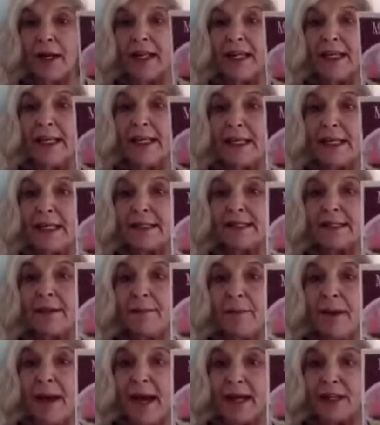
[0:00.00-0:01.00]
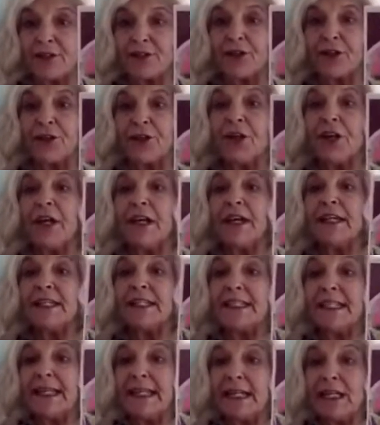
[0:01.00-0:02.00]
is the master
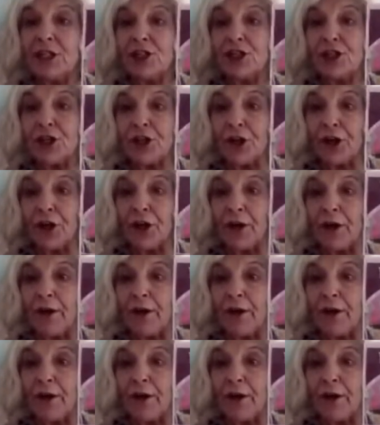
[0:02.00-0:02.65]
teacher.